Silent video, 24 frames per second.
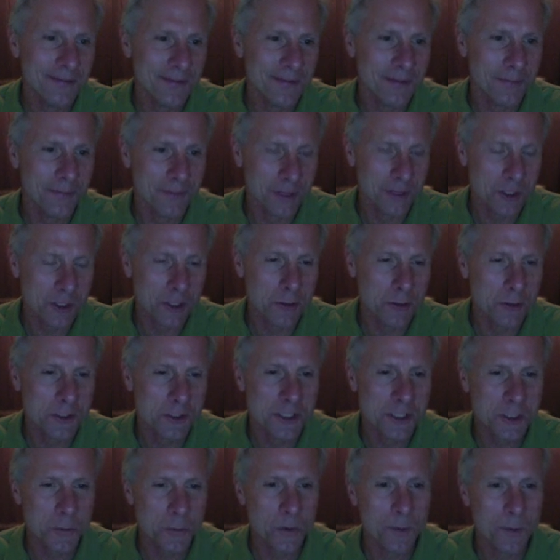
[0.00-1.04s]
if the solution
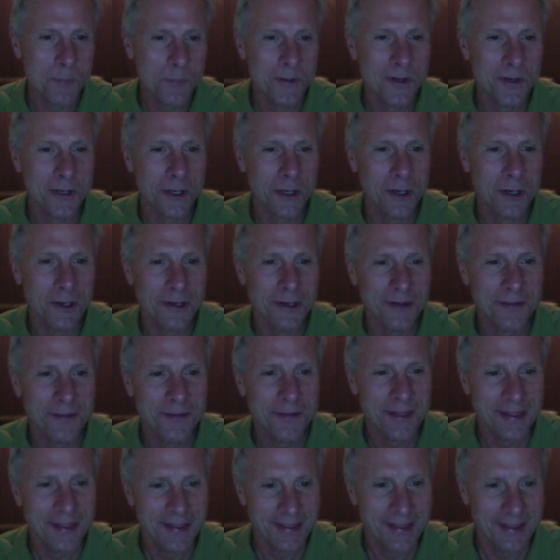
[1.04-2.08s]
is one period earlier,
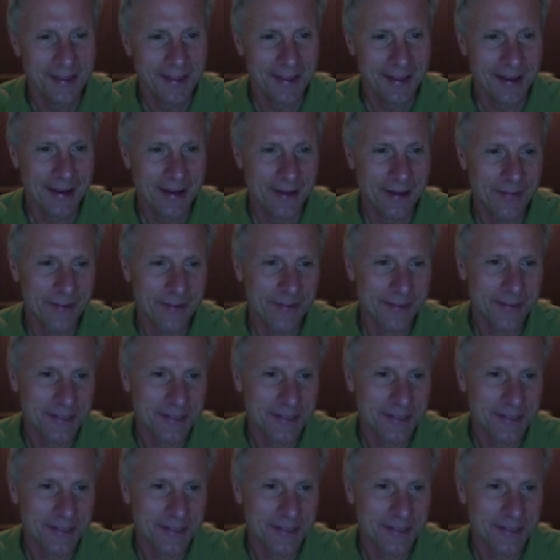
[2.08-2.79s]
and then